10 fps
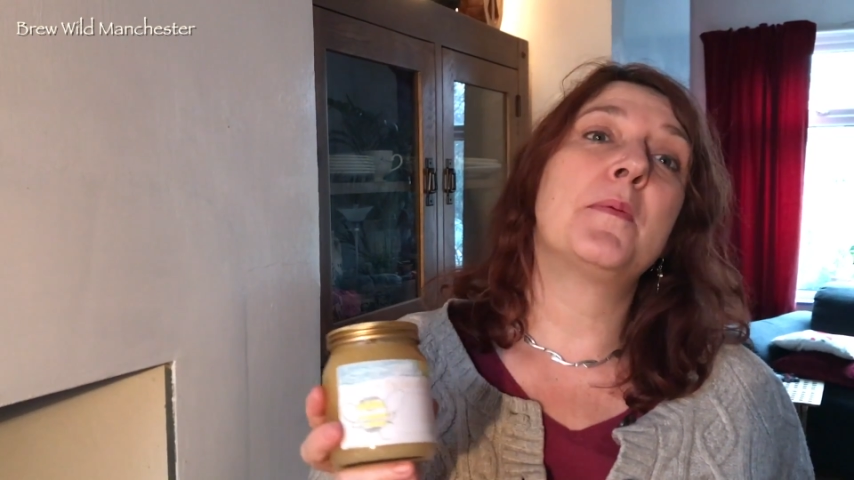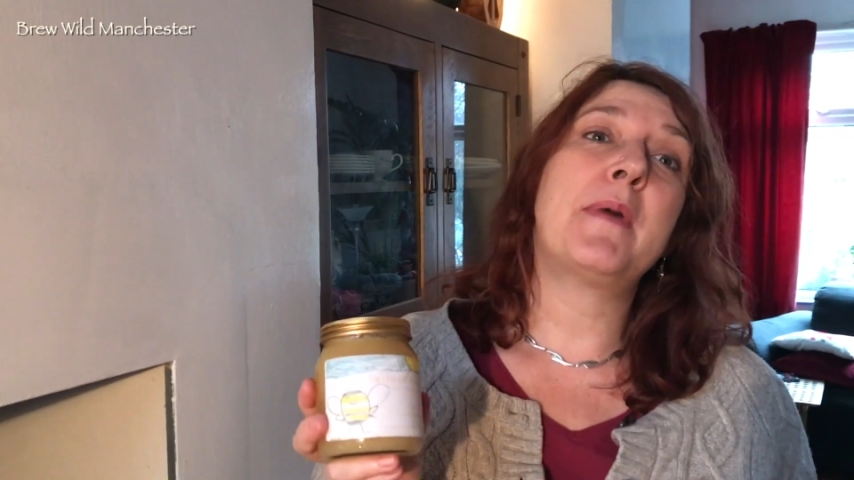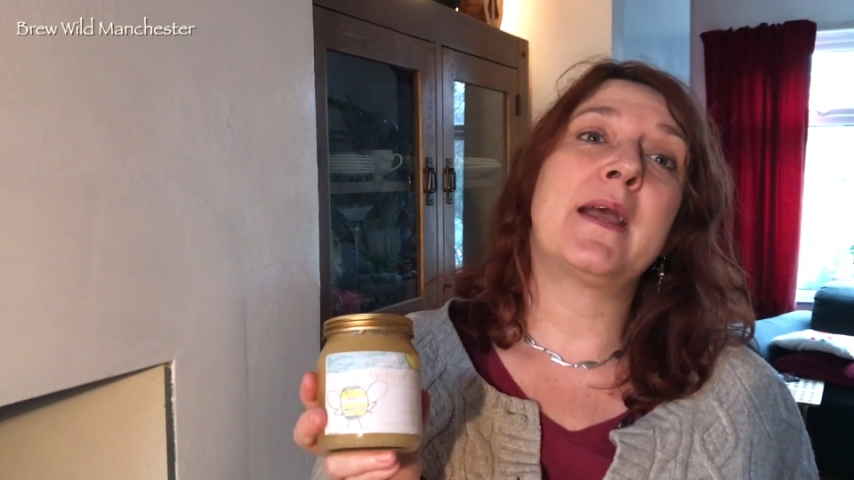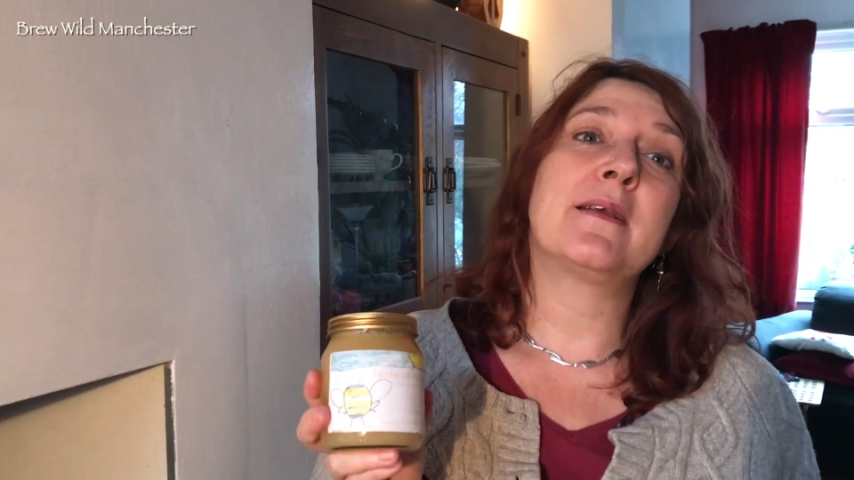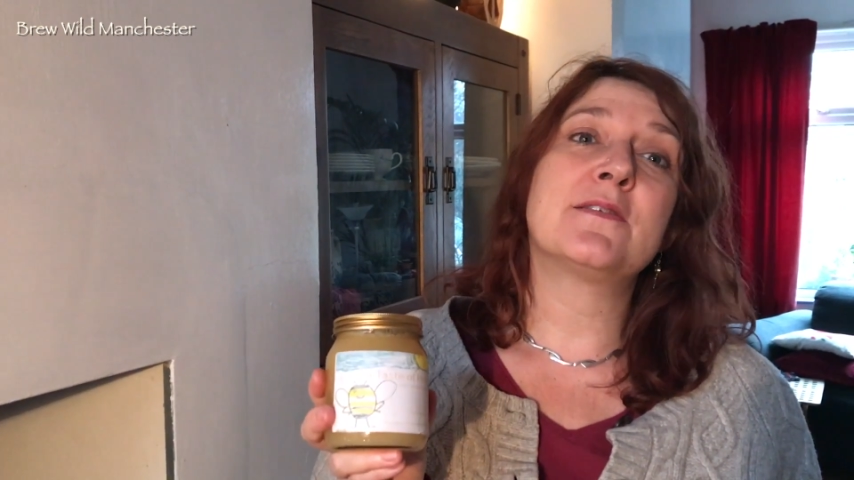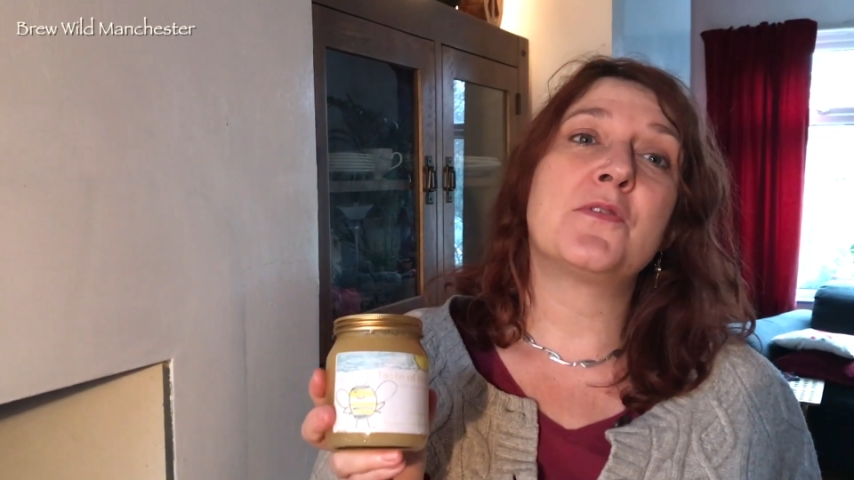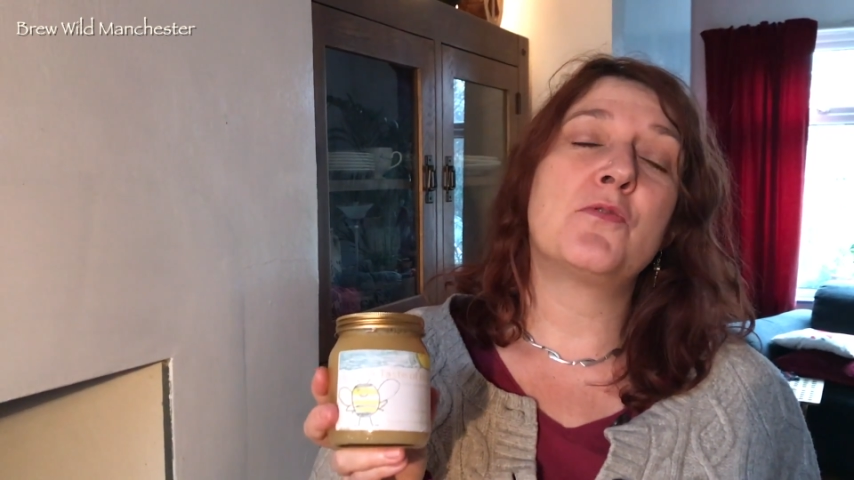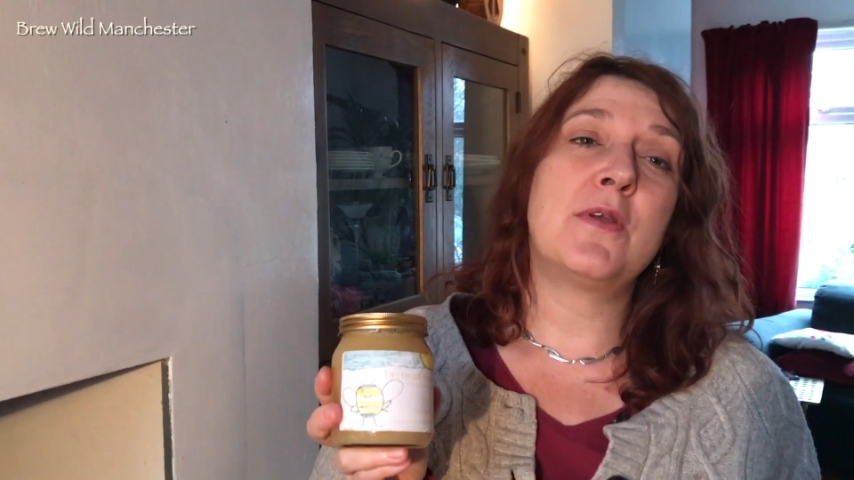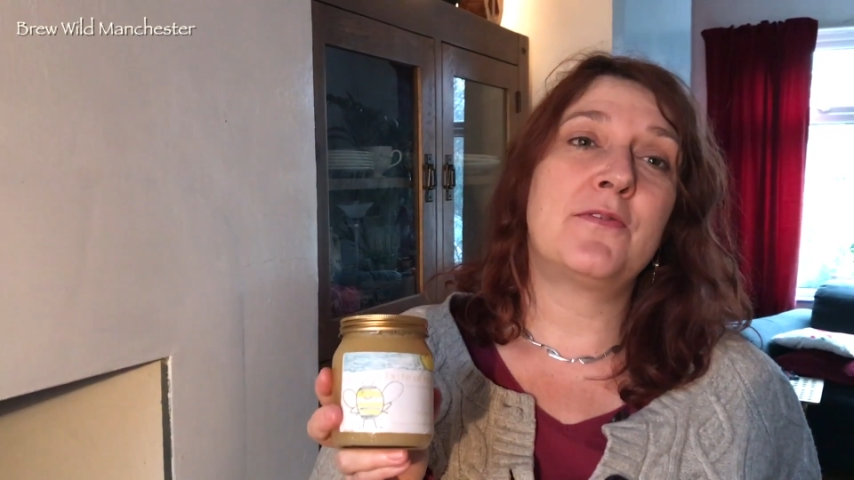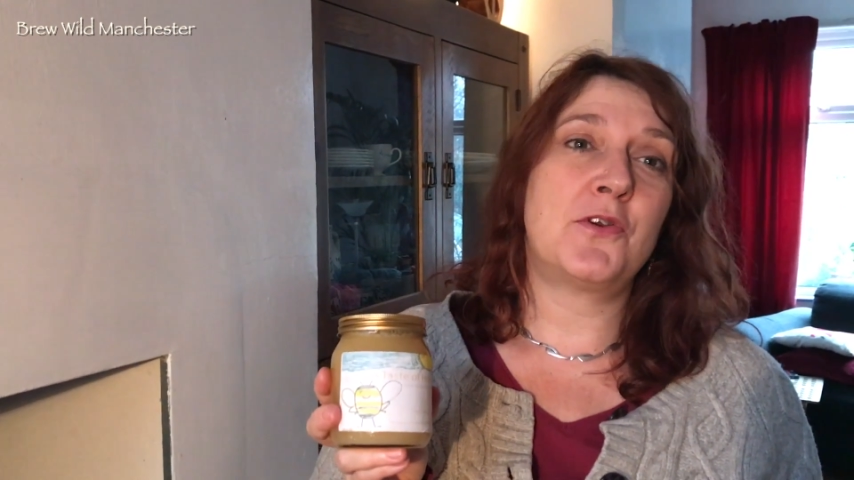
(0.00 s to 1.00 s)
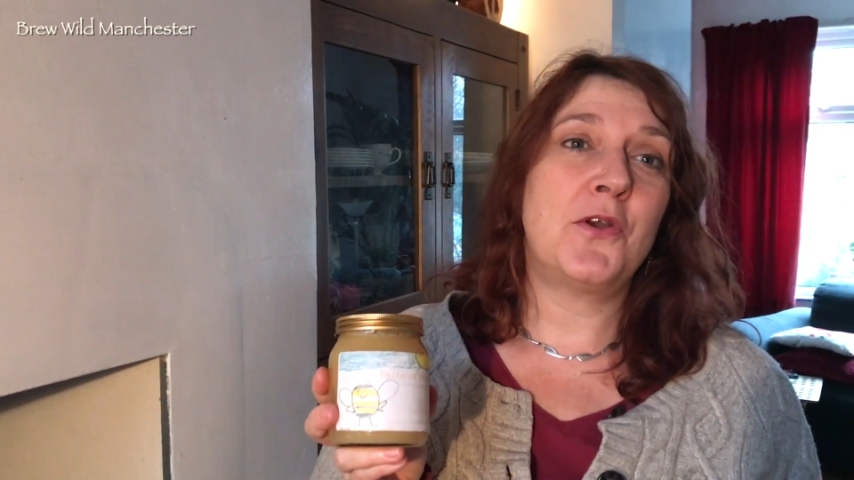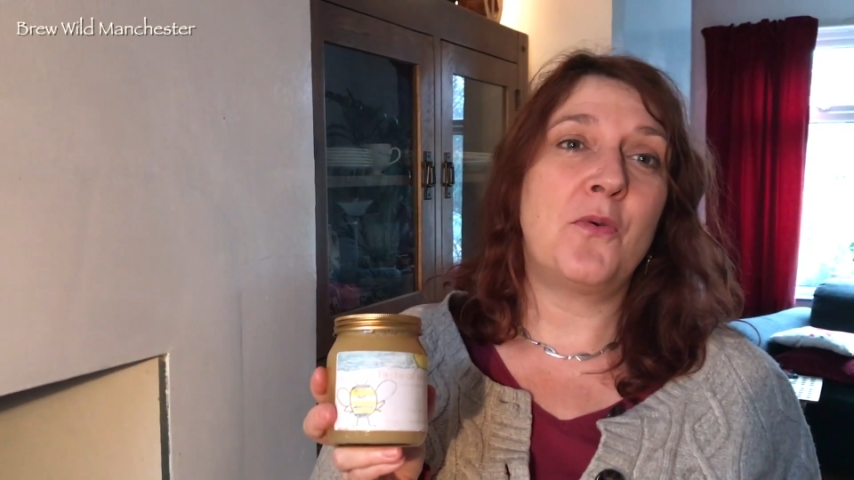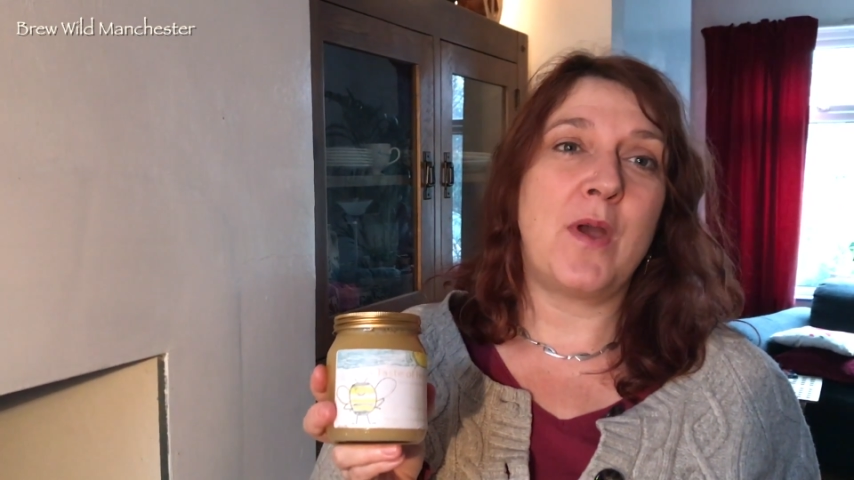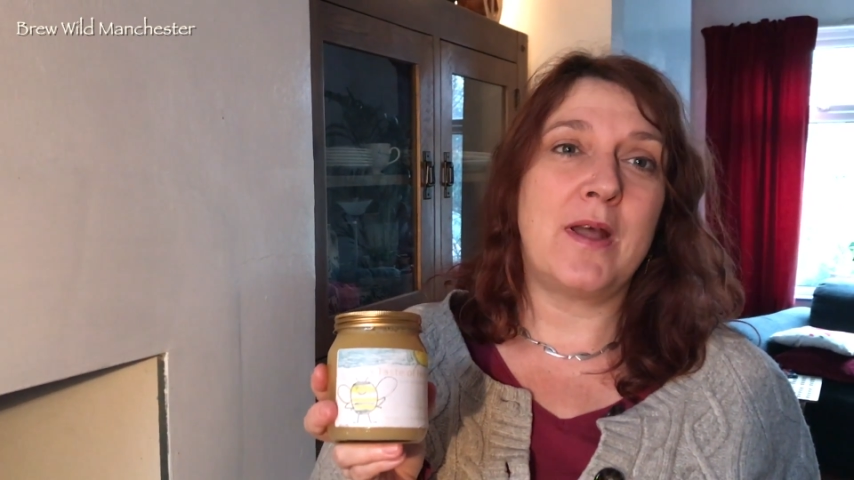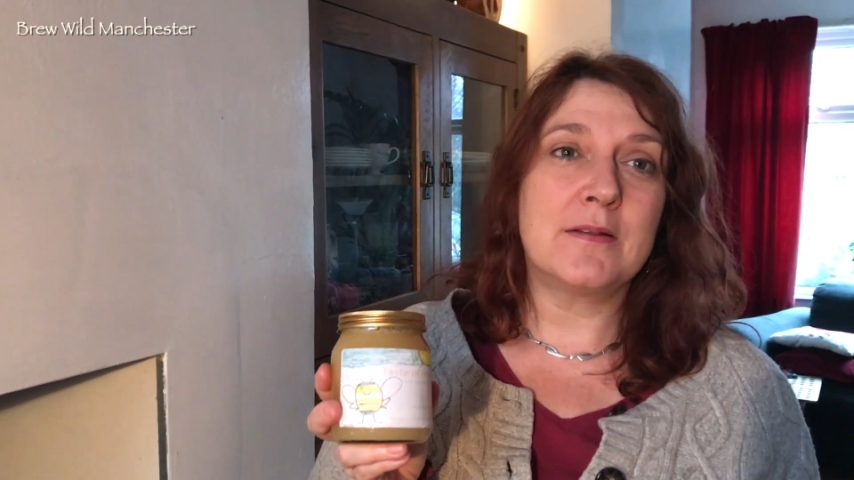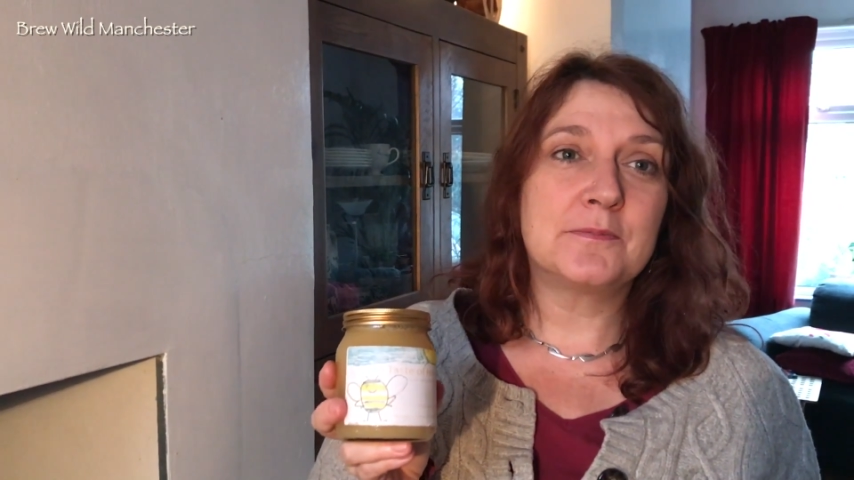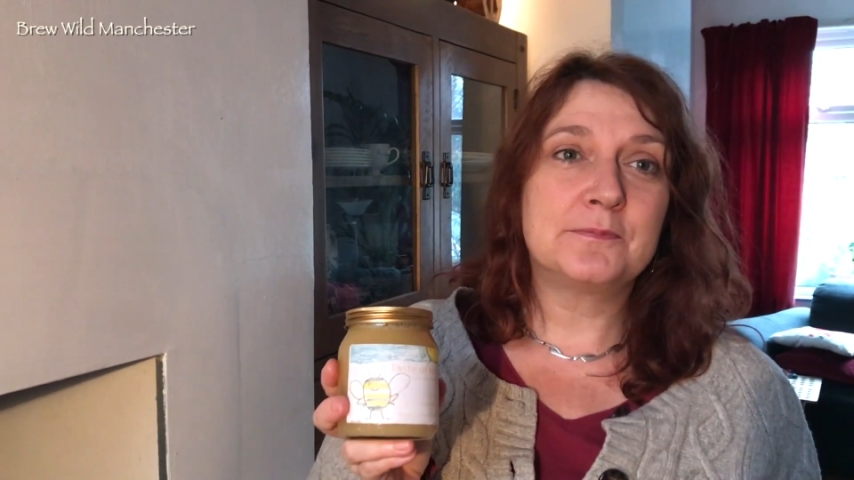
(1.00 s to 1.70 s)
the banks of the River Irwell.